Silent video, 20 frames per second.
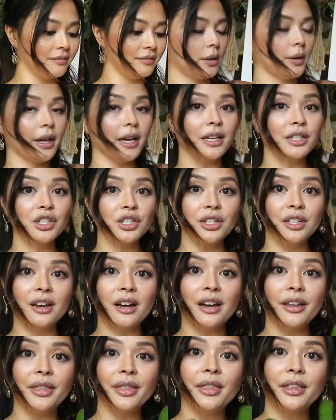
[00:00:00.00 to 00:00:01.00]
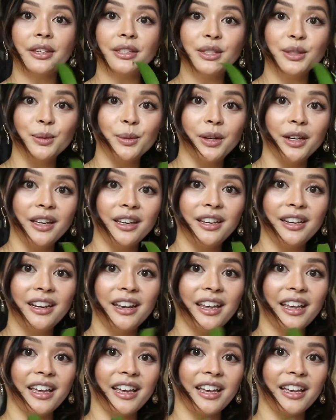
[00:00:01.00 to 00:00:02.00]
So I actually got this one
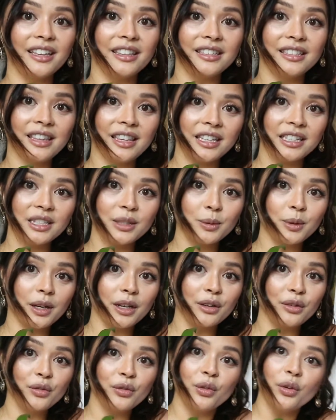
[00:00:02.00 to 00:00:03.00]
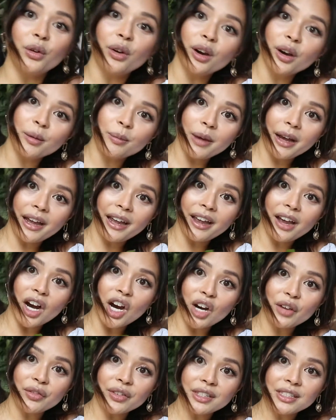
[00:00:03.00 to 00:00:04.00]
and this one for my
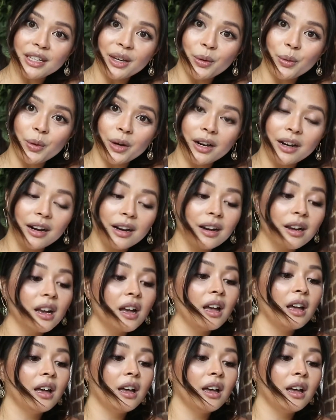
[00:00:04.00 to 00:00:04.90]
office at work,